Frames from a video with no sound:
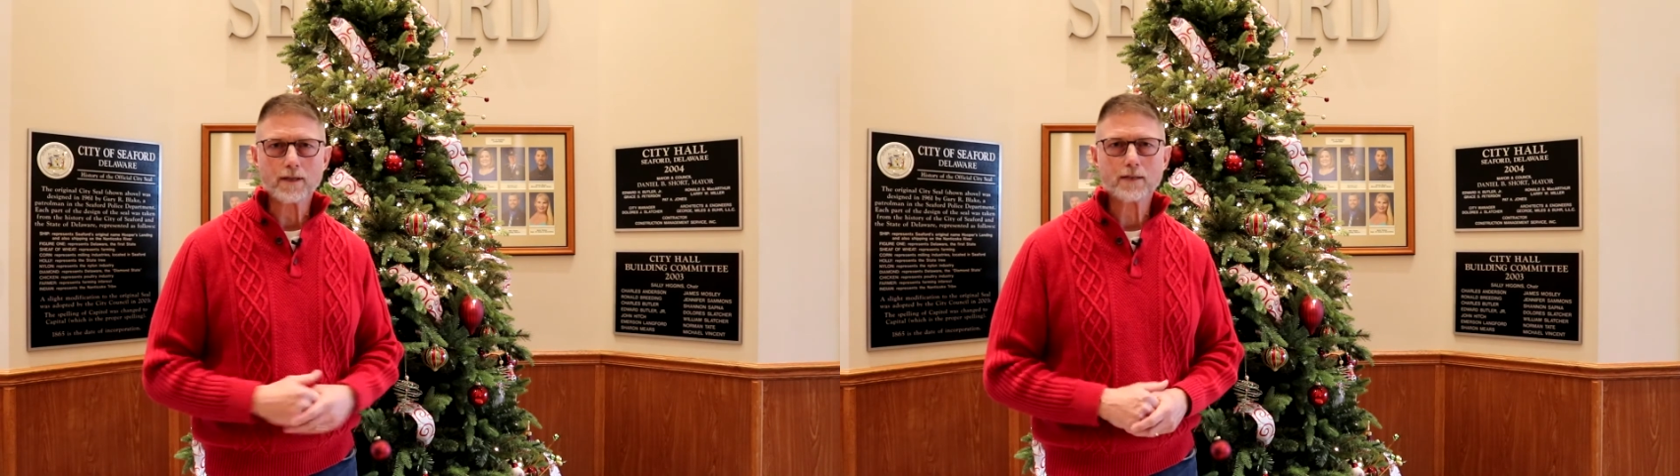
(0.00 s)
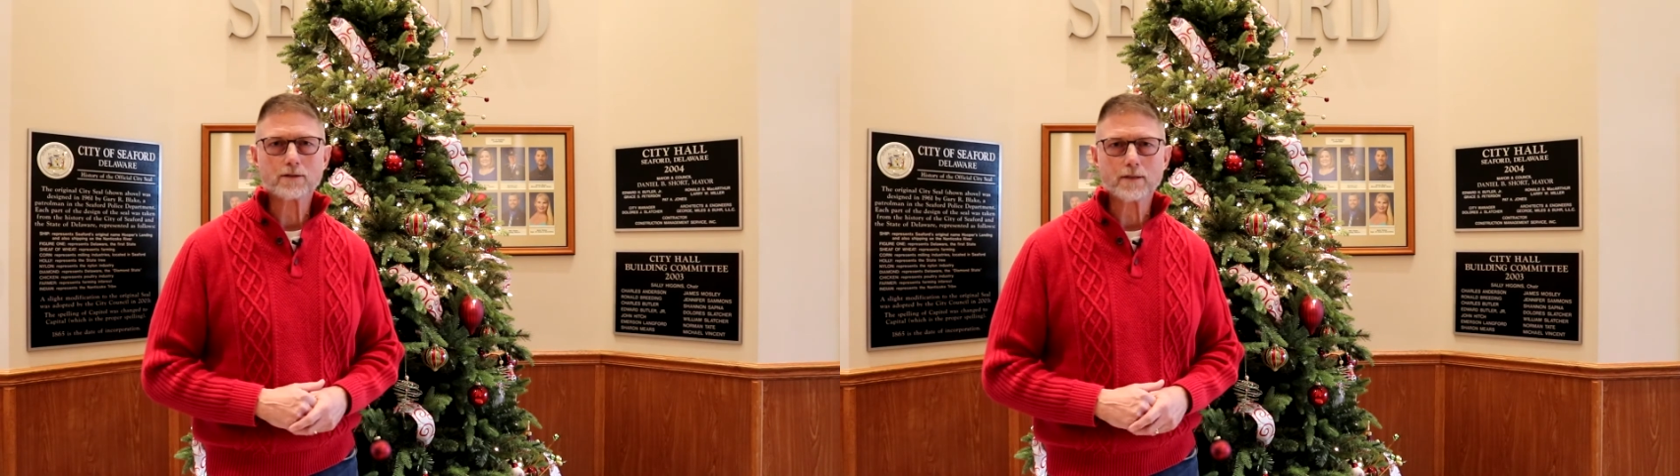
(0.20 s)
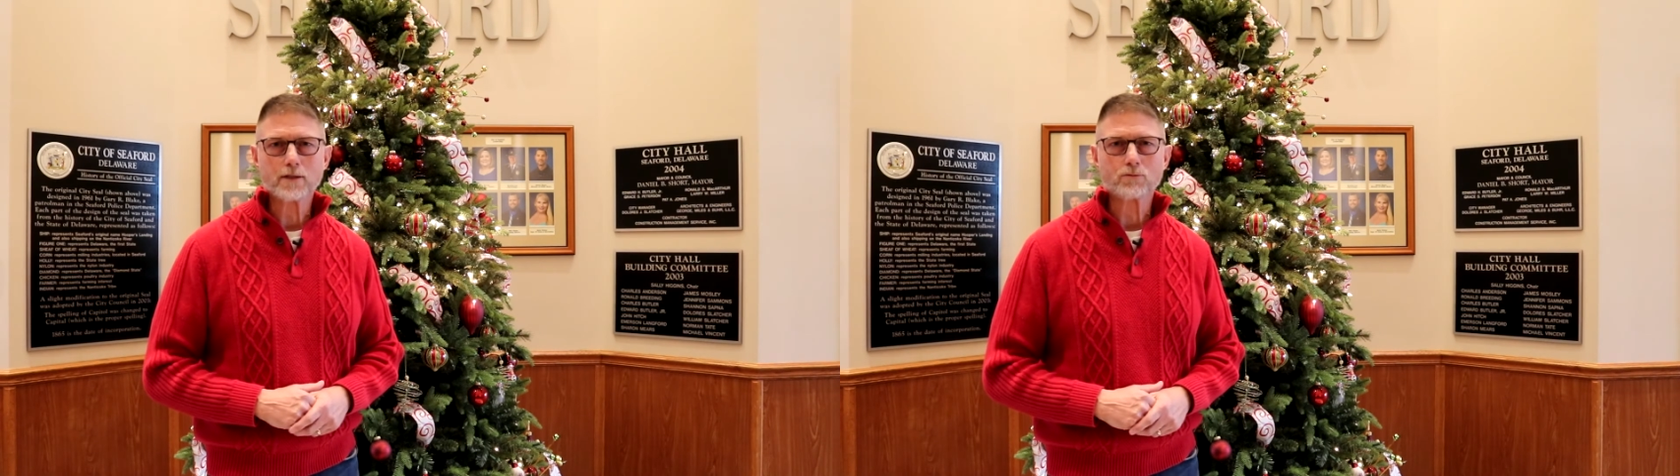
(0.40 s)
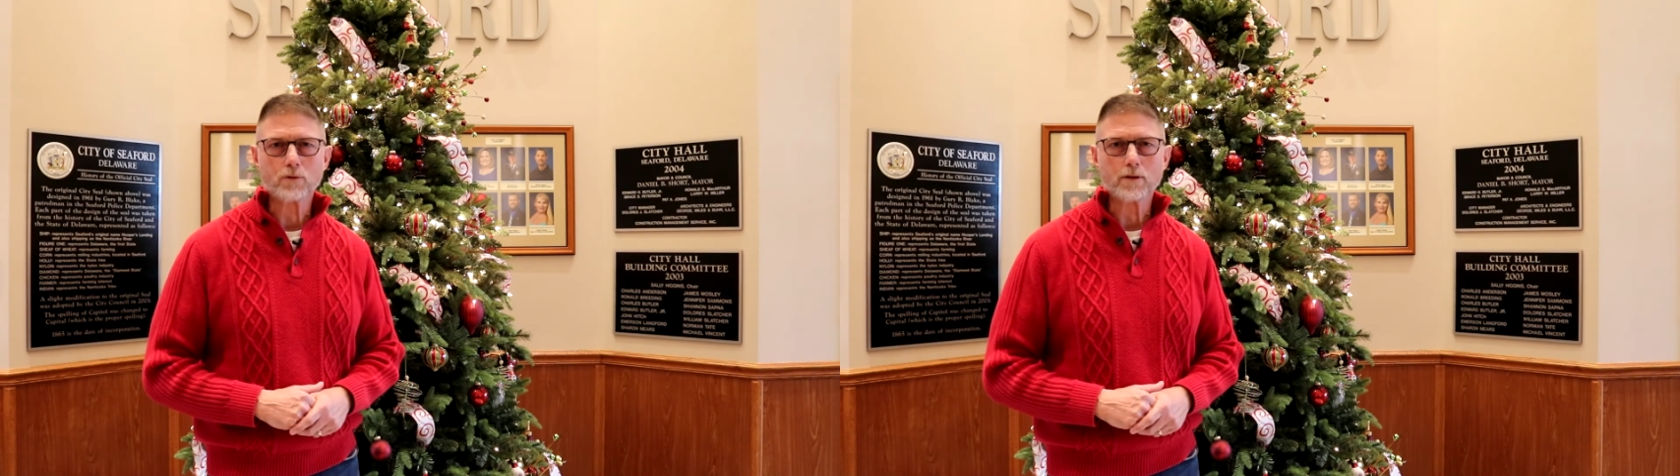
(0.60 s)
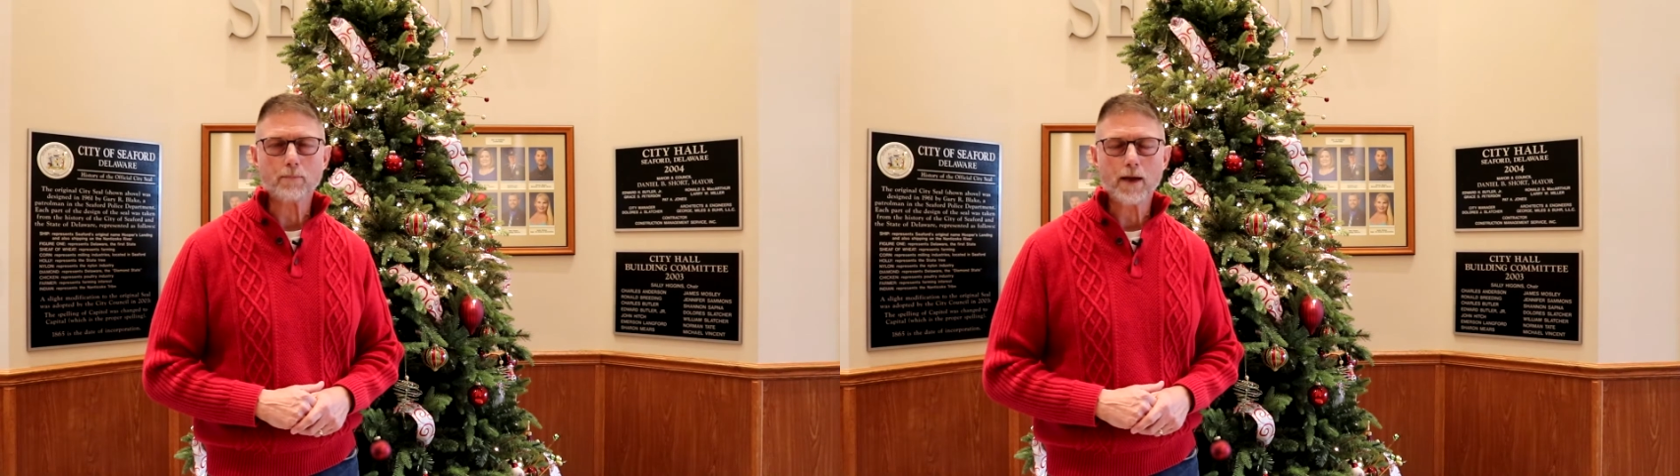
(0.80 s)
that's
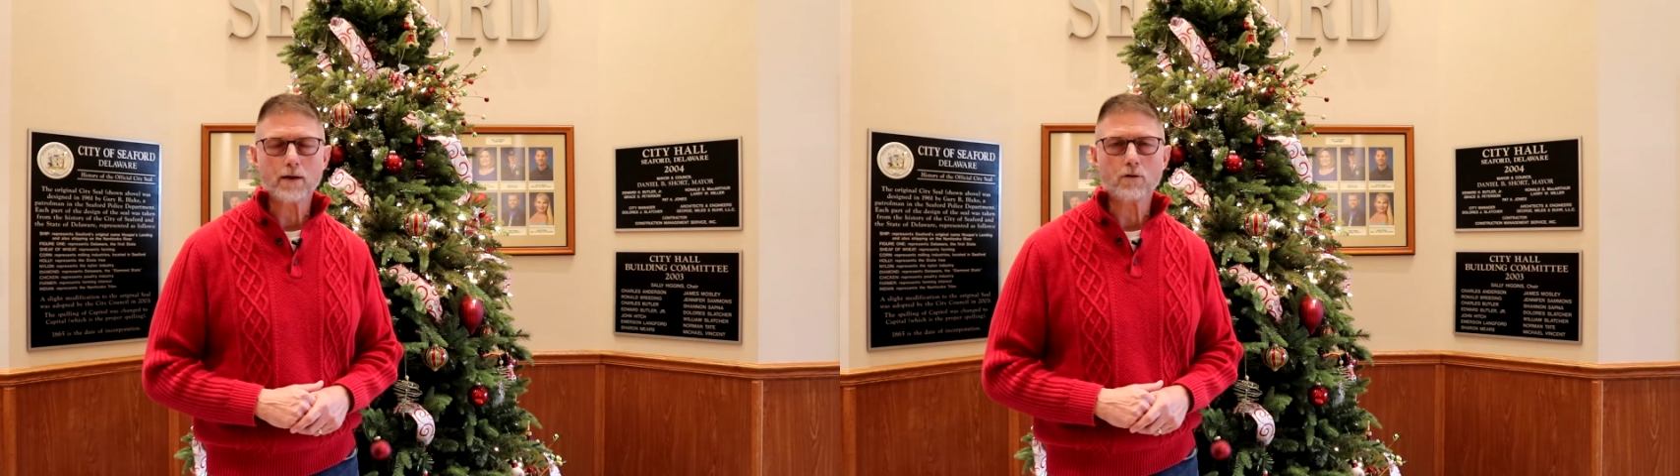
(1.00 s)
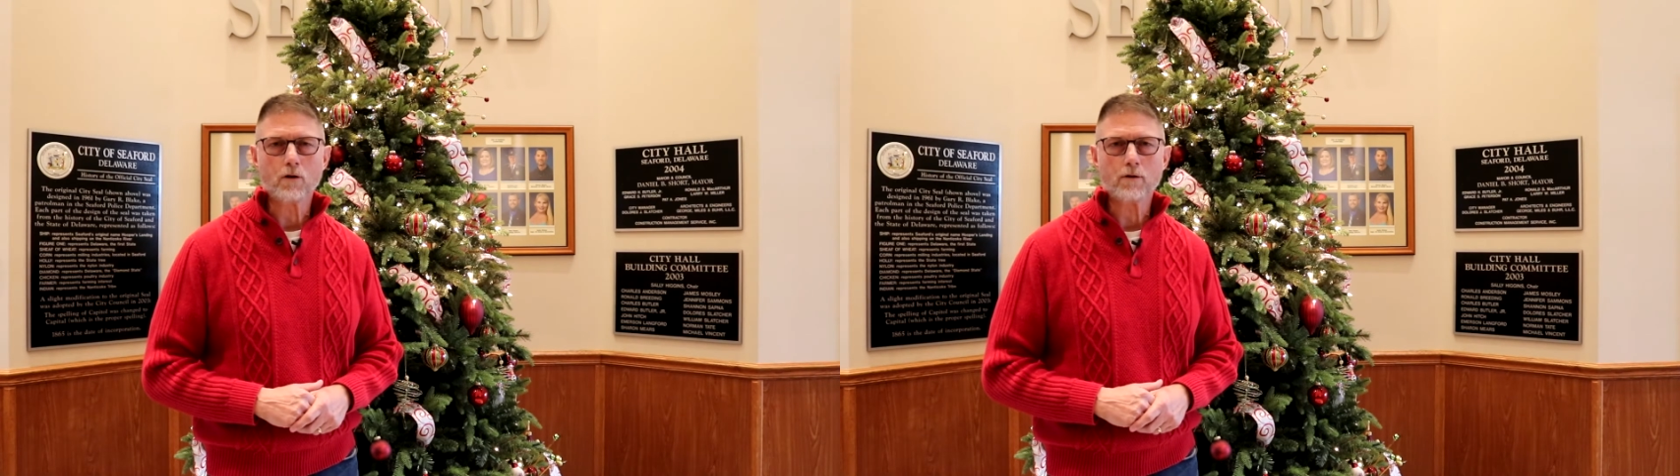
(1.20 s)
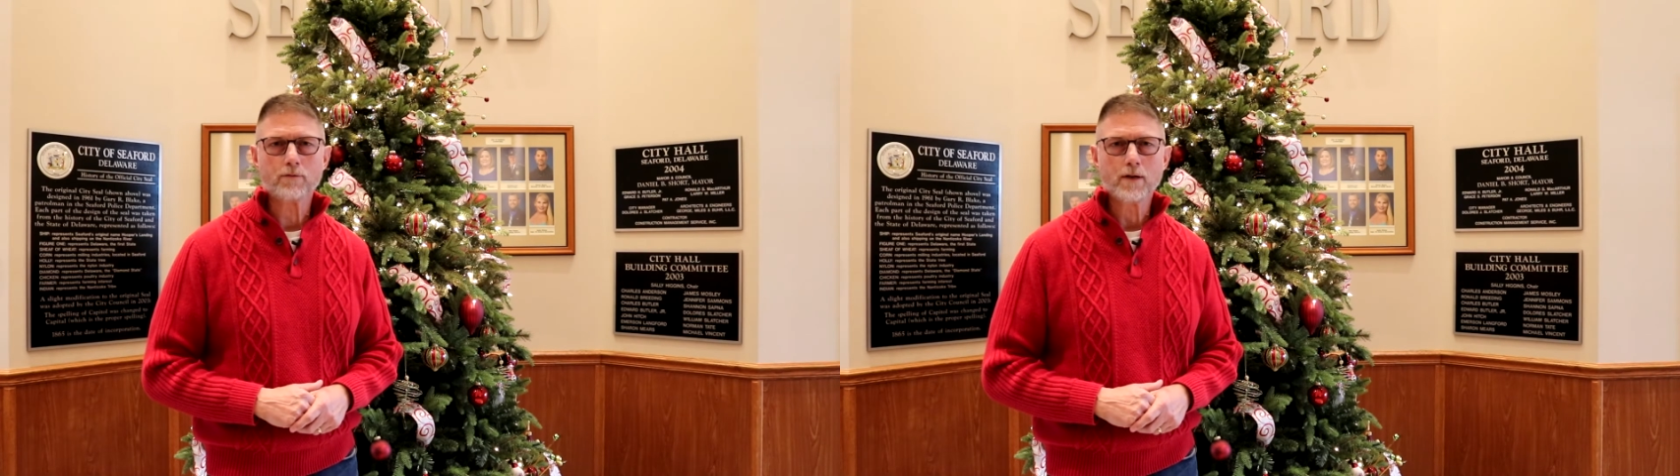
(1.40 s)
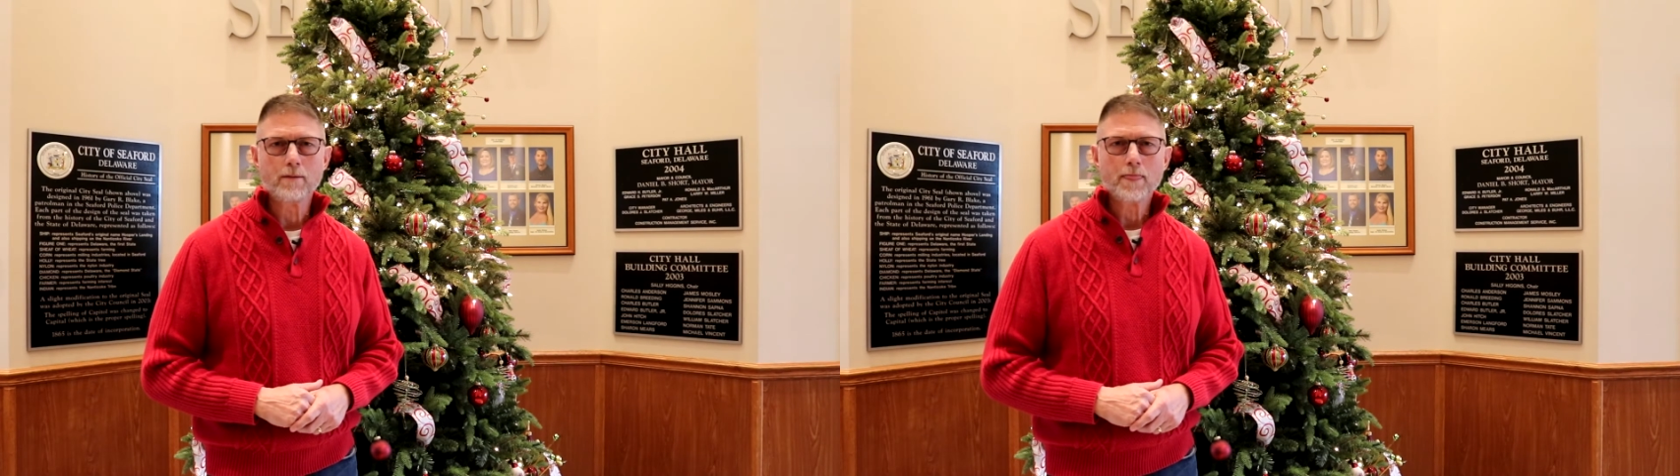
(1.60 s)
really paid off.